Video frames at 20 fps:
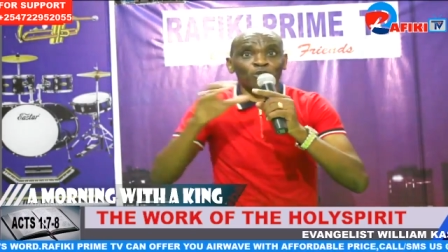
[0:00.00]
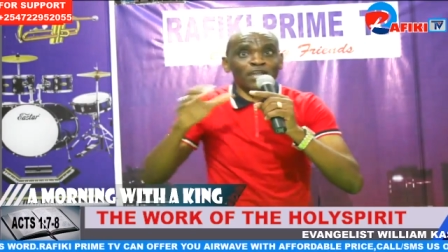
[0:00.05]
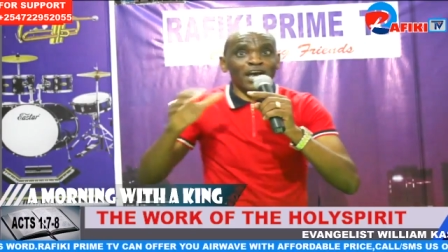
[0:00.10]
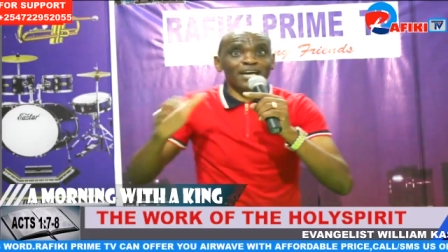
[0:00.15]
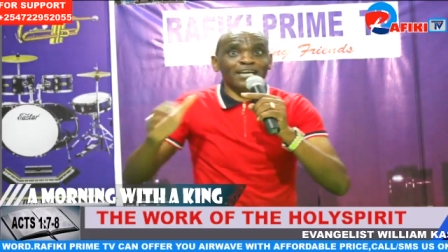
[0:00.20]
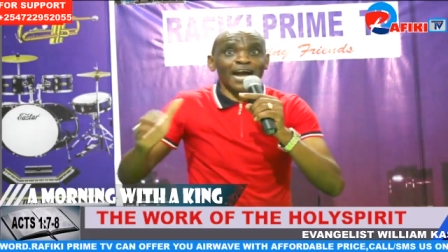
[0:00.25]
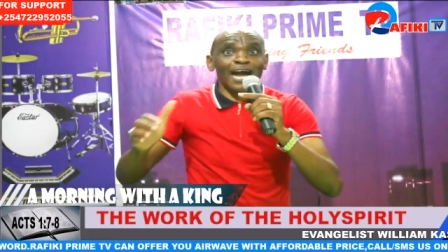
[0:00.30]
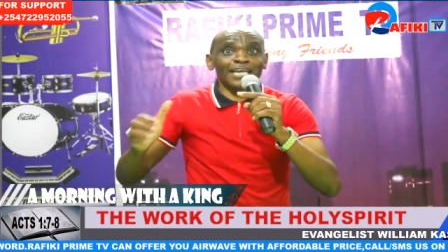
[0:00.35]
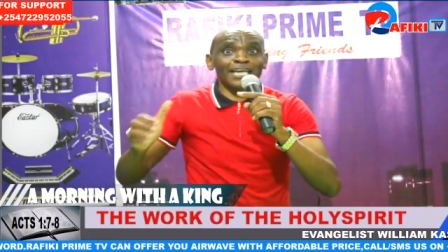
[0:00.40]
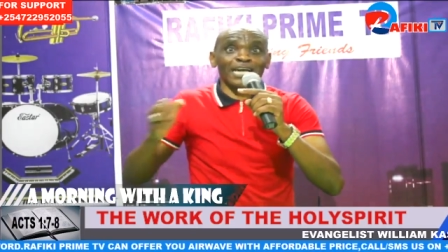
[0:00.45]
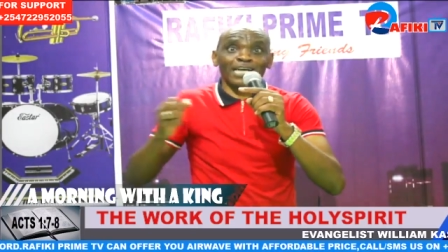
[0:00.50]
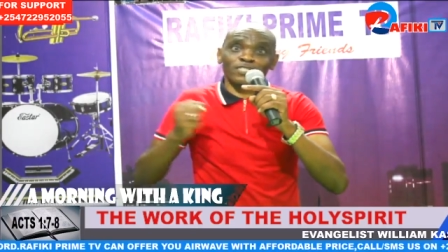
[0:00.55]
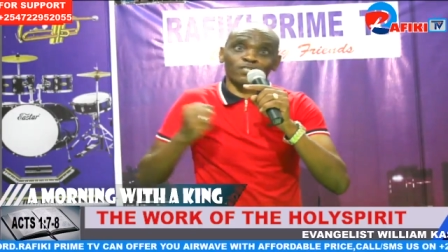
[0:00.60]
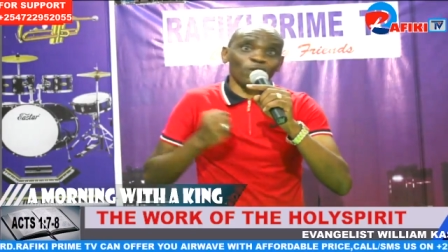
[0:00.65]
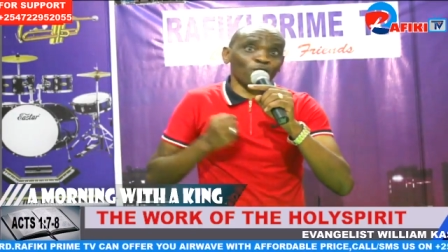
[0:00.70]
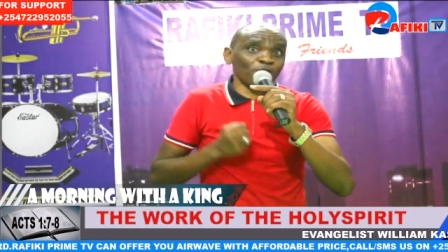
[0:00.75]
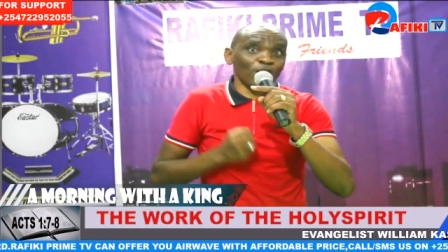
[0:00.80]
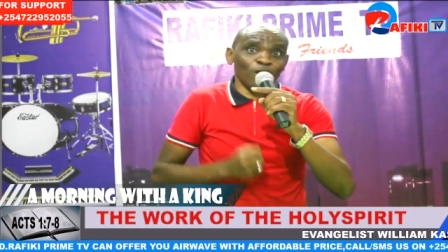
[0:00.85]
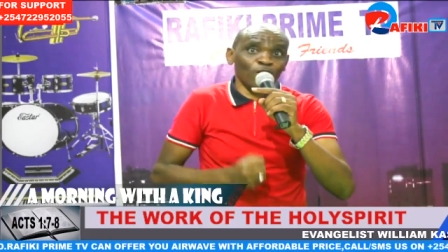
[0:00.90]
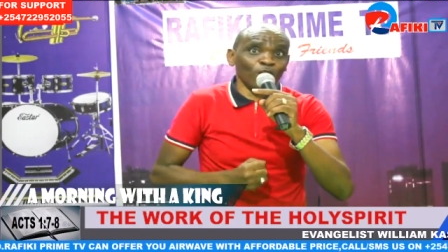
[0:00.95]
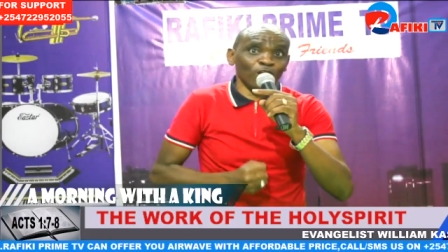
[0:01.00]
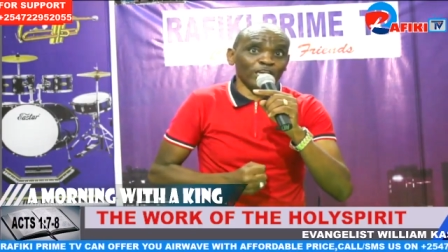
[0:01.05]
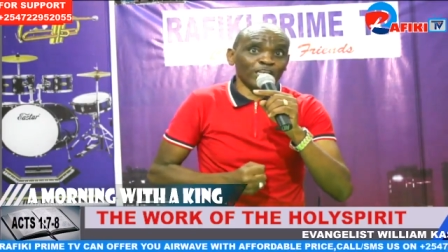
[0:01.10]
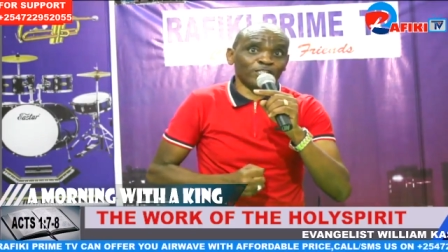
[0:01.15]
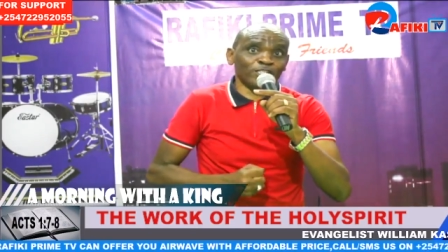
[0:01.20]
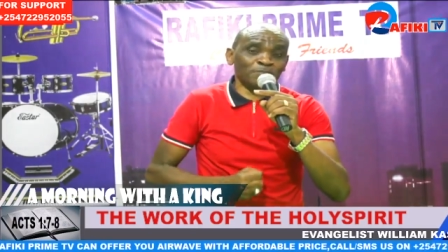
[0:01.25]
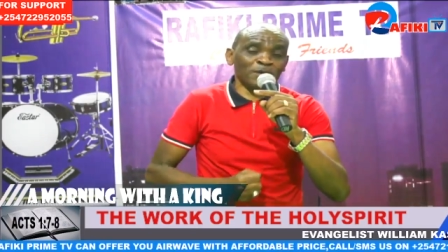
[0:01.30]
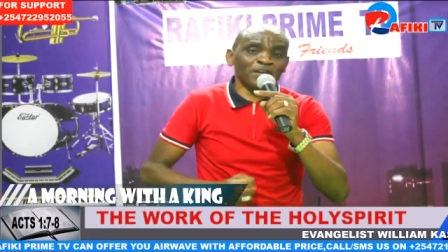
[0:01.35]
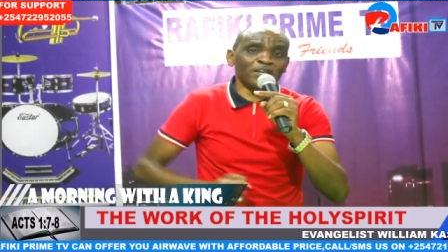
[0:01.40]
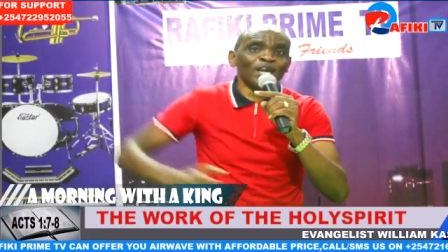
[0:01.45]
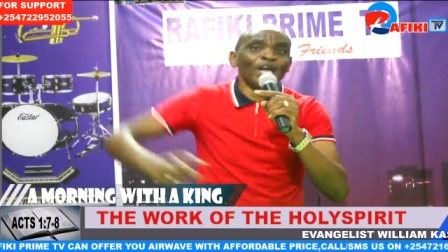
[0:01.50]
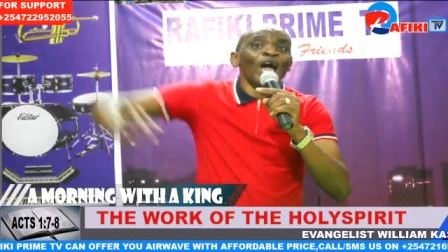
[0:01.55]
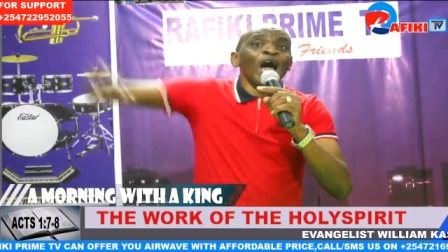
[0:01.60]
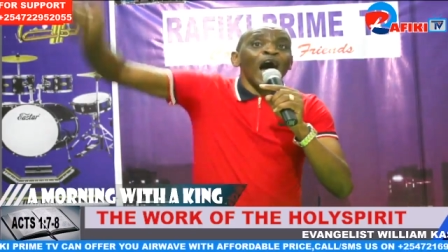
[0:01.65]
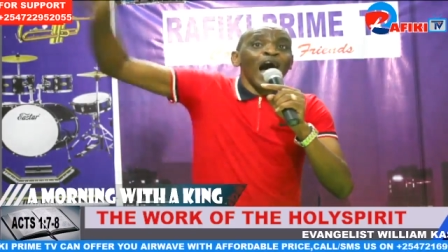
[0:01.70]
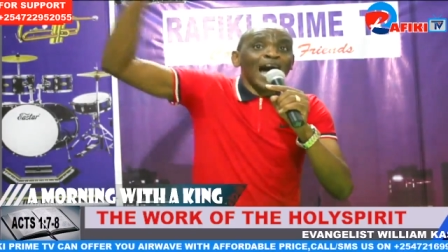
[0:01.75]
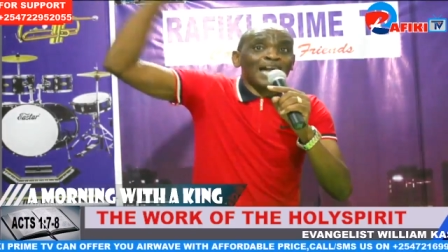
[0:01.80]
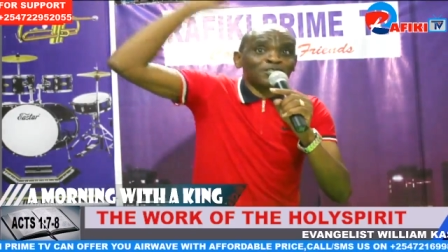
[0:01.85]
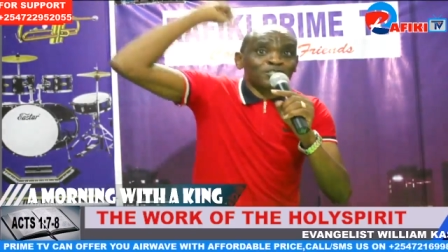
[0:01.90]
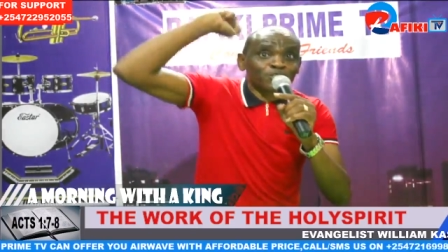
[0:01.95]
guidance of the Holy Spirit
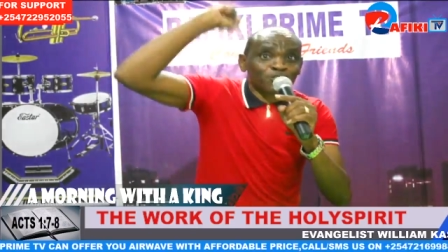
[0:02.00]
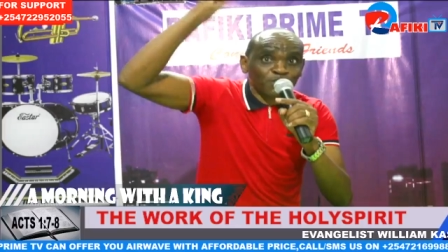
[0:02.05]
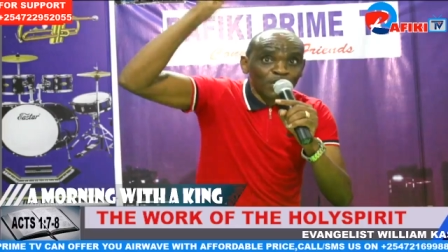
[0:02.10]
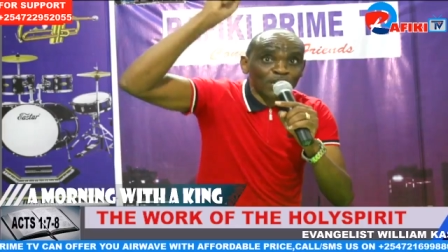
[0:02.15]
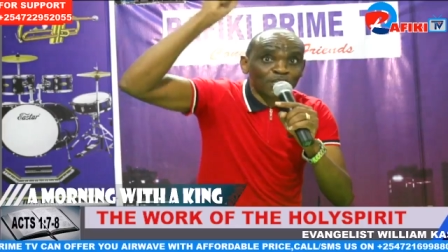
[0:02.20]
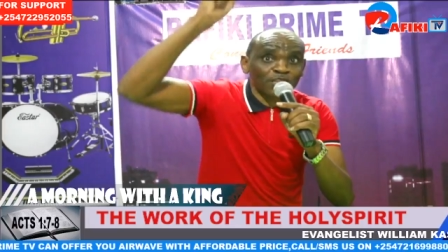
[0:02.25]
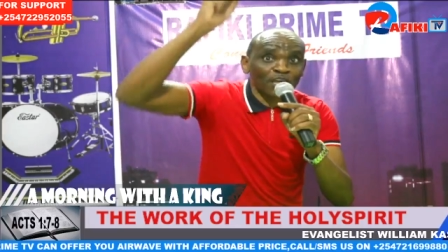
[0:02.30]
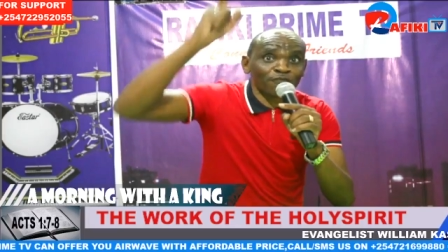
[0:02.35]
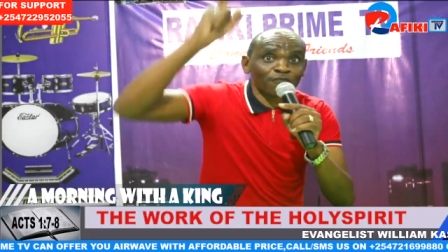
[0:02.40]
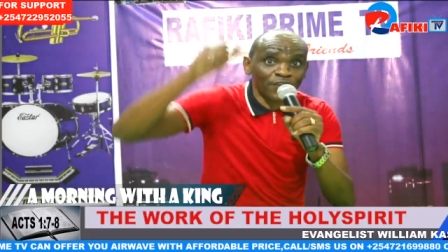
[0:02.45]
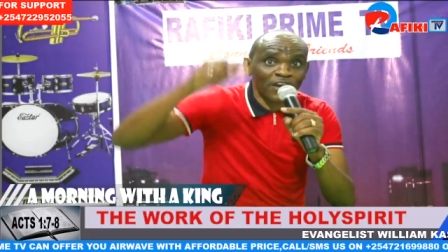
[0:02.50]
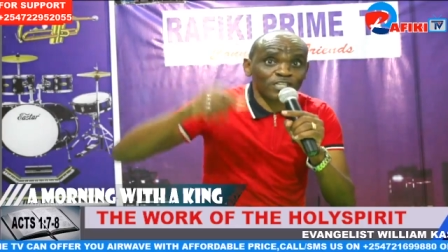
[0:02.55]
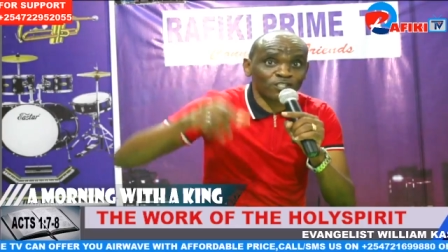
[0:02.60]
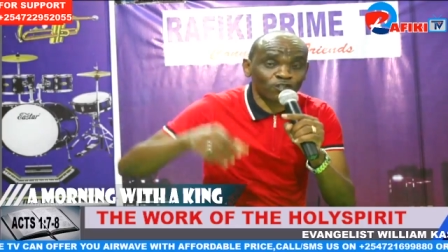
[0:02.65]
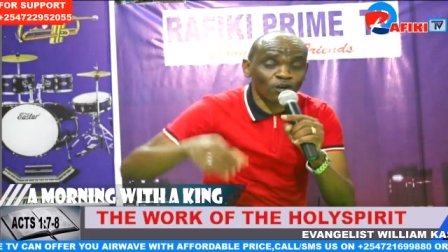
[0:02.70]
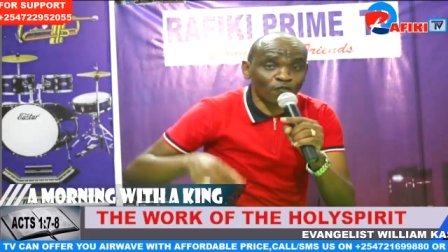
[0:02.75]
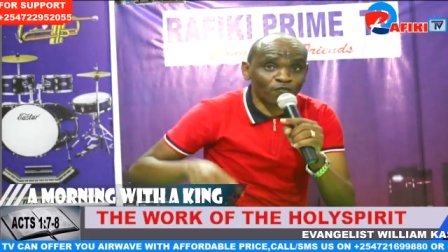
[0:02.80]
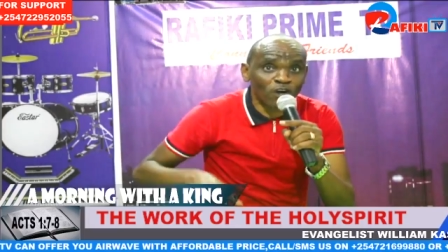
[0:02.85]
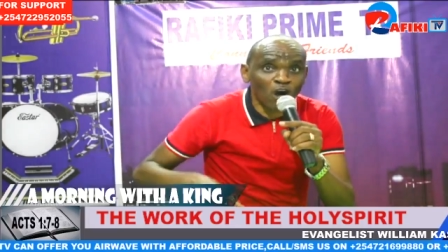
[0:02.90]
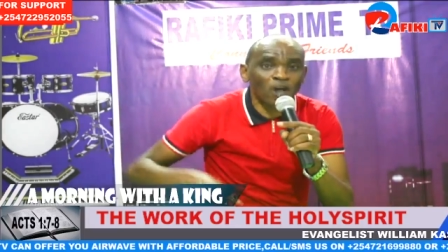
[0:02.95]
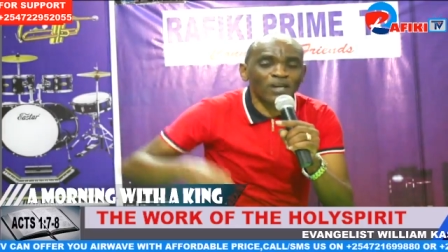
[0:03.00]
and seek the face of God and